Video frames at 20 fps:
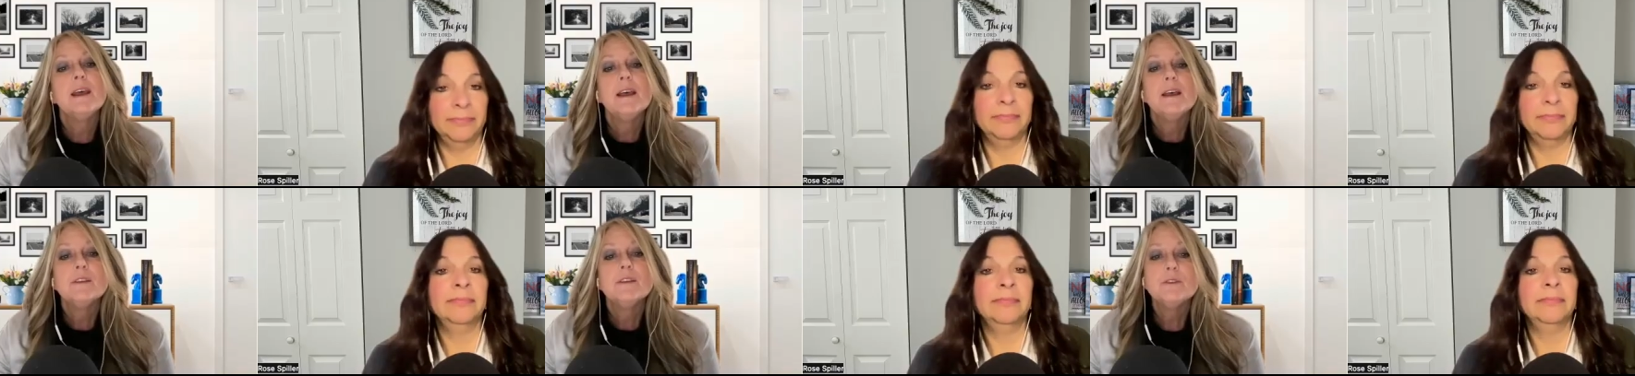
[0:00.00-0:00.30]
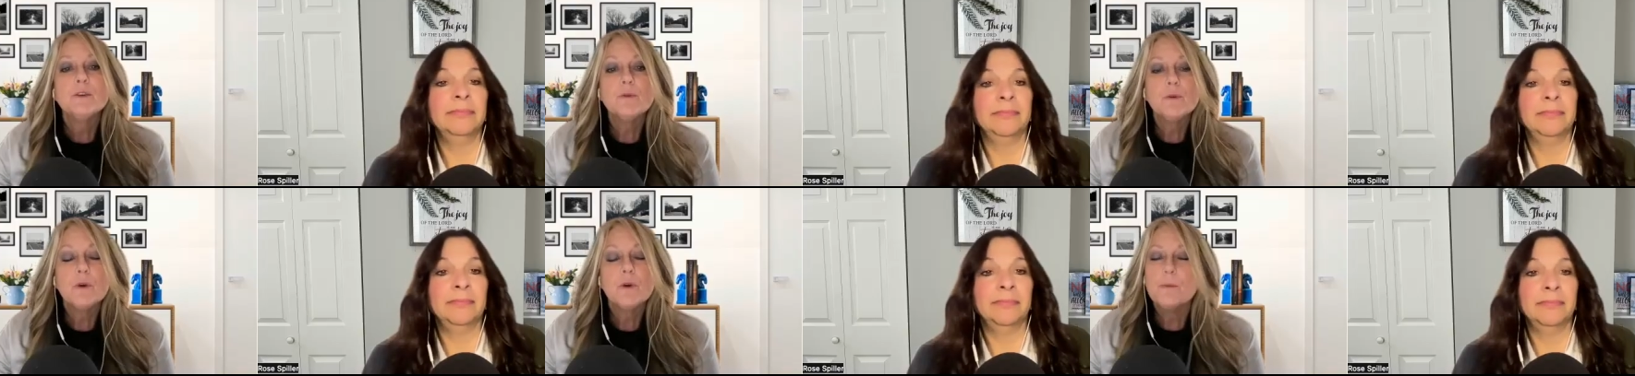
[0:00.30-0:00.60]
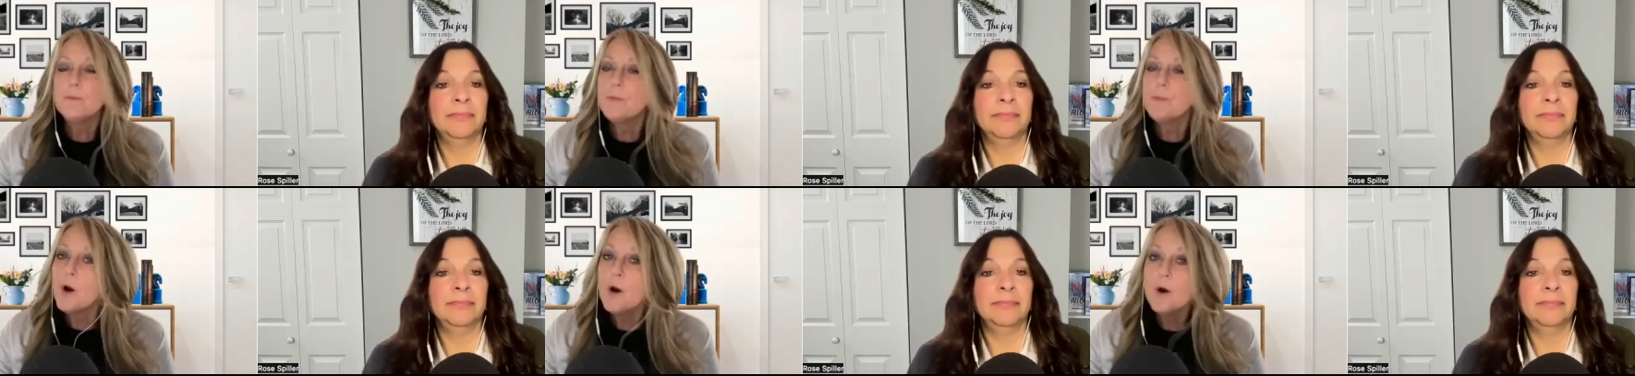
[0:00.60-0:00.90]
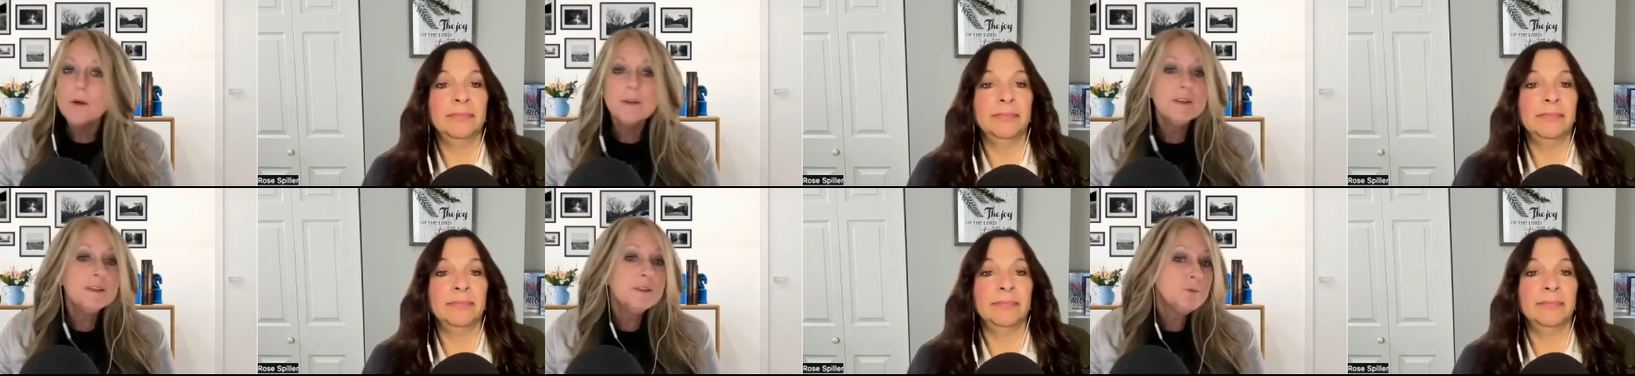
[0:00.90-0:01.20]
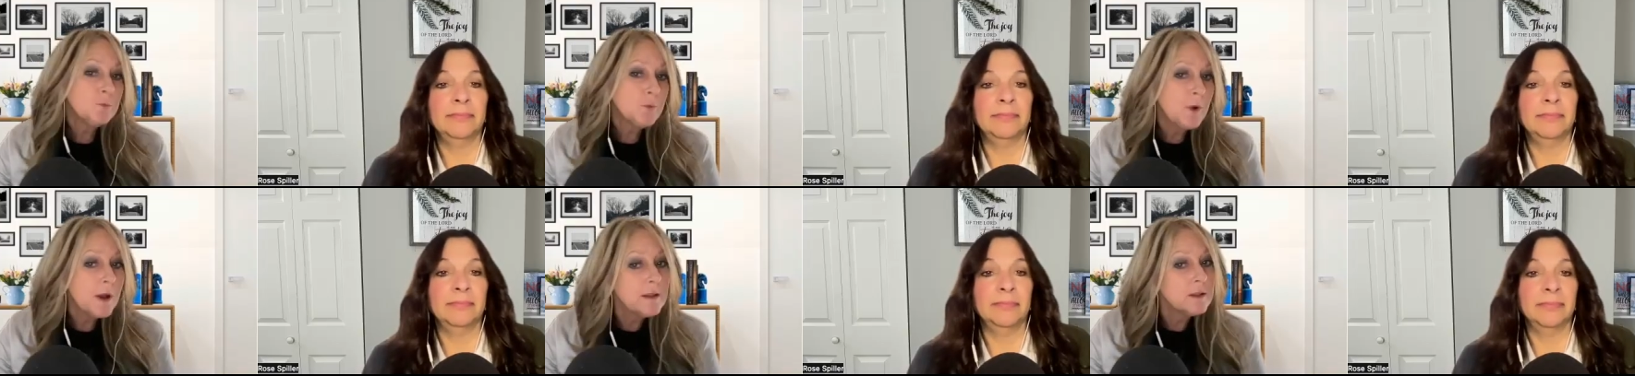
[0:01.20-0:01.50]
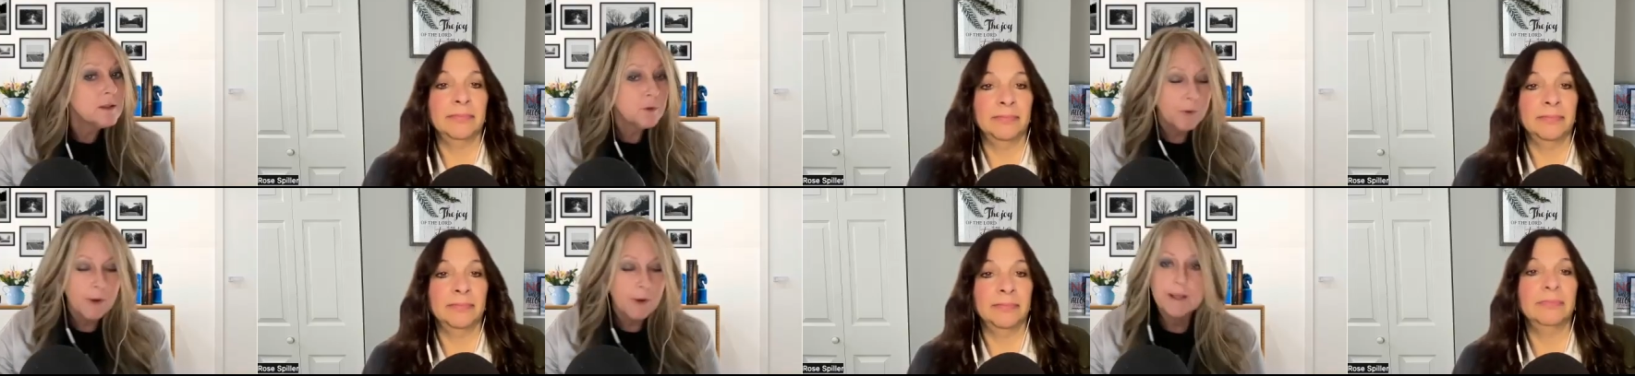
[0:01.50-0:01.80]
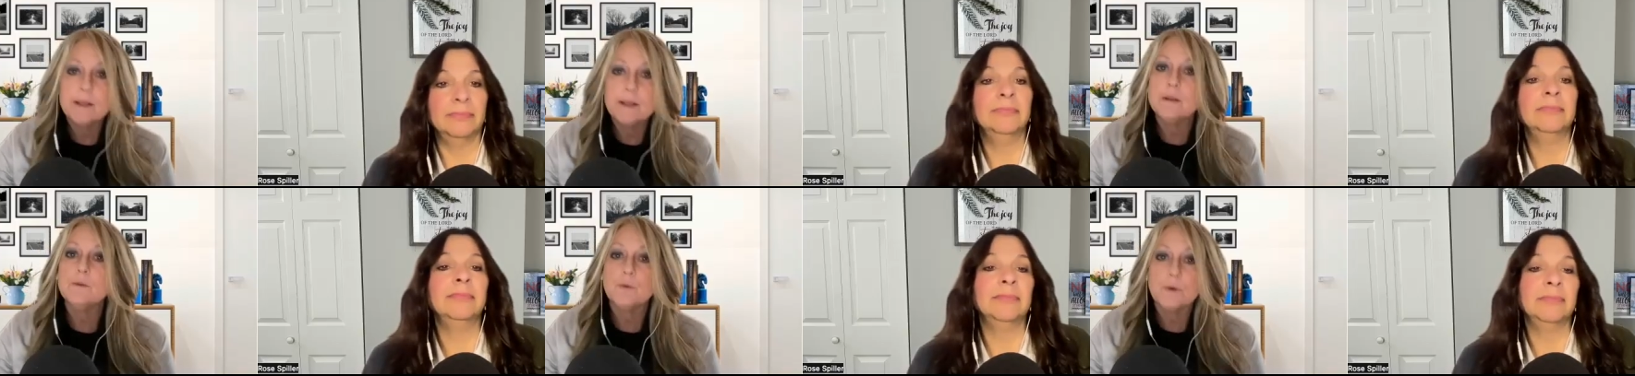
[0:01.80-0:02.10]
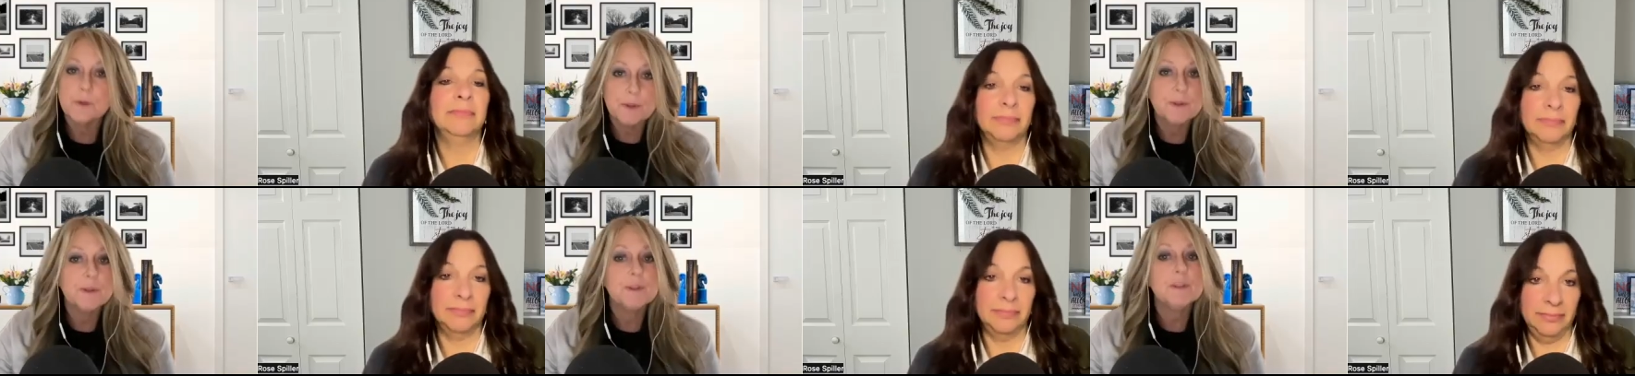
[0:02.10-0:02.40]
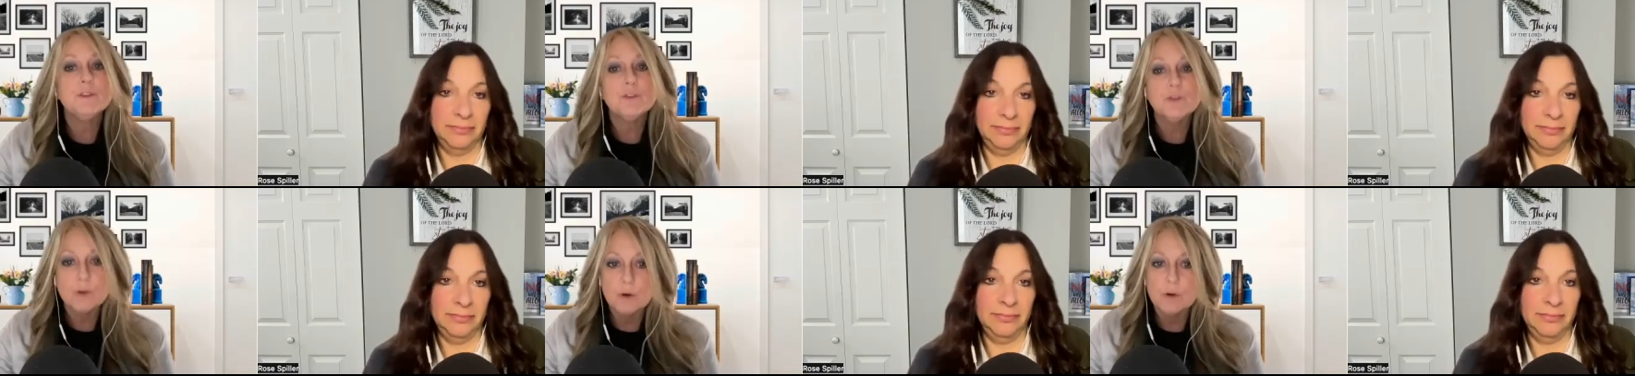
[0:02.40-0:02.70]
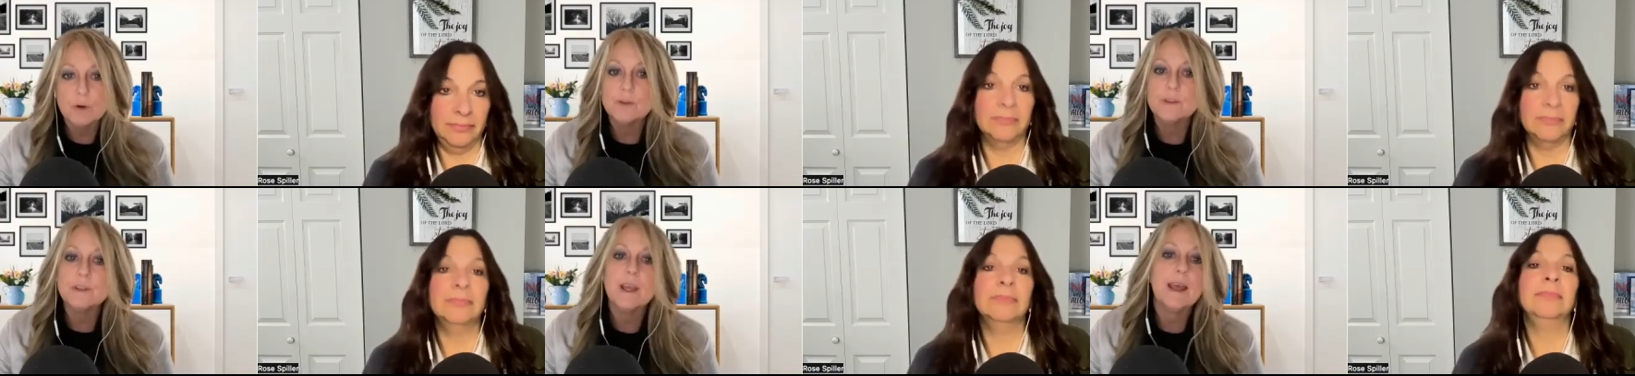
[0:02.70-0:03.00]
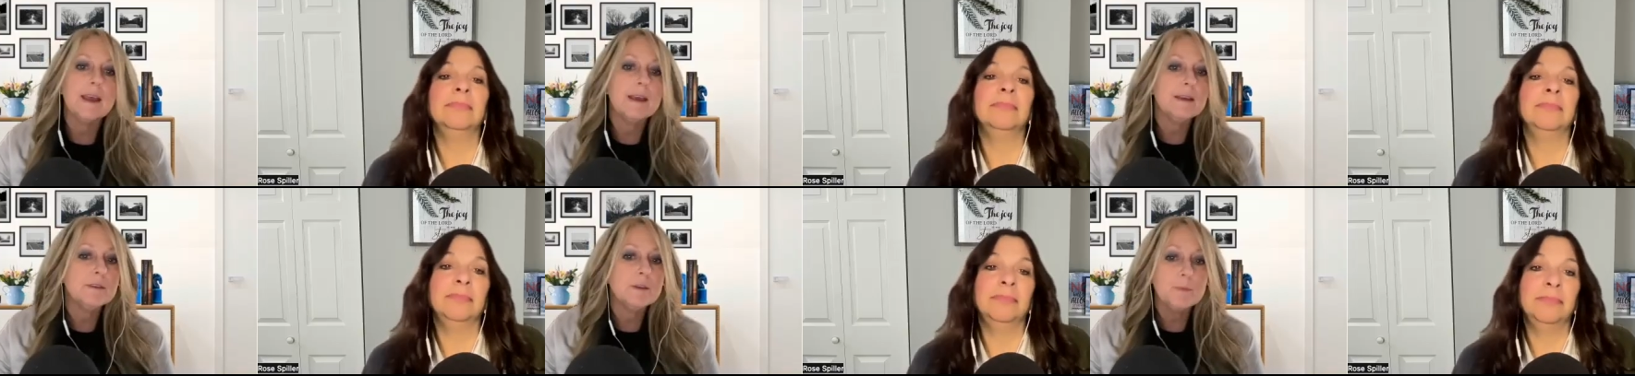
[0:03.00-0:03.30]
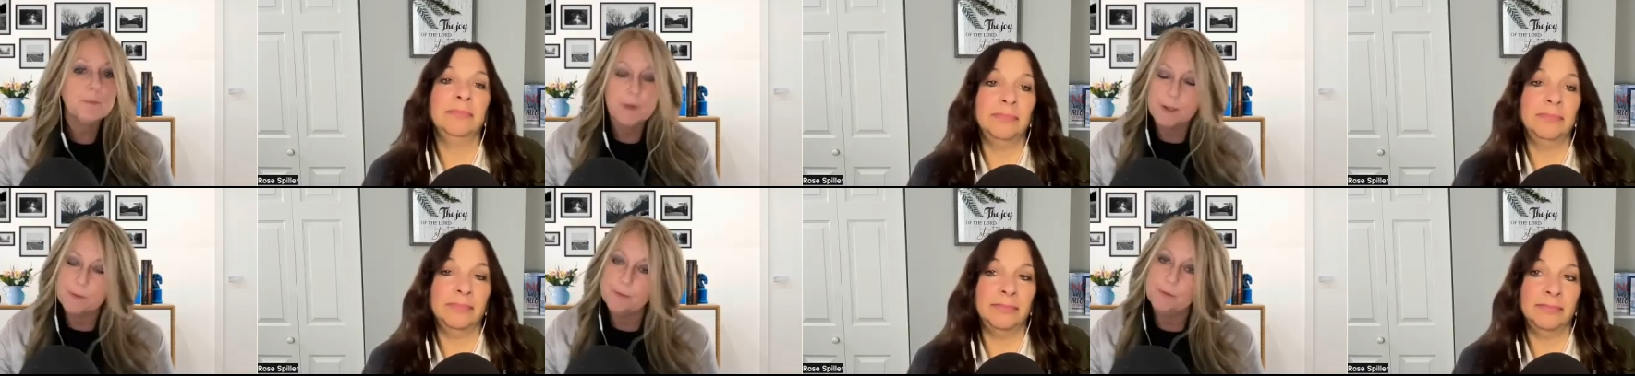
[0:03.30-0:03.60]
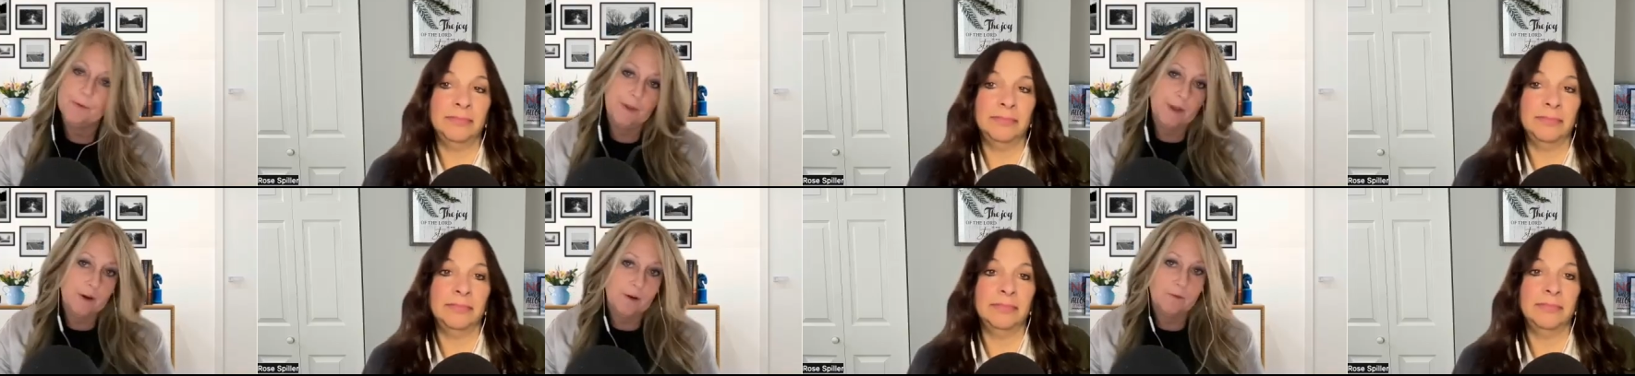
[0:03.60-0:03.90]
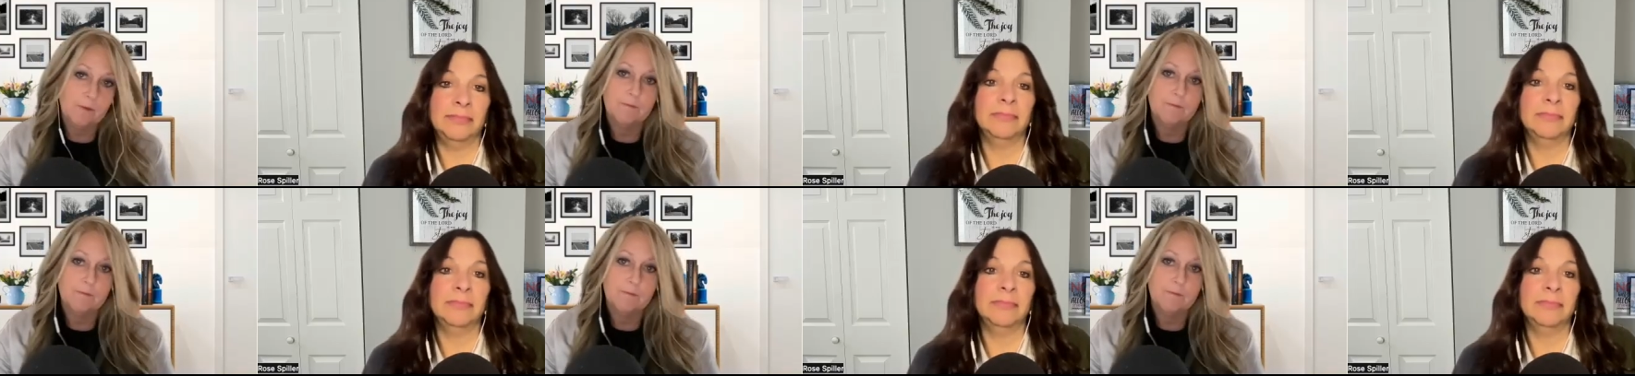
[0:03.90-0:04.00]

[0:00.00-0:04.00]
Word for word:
Speaker 1: So Paul is well acquainted with this church and the people there.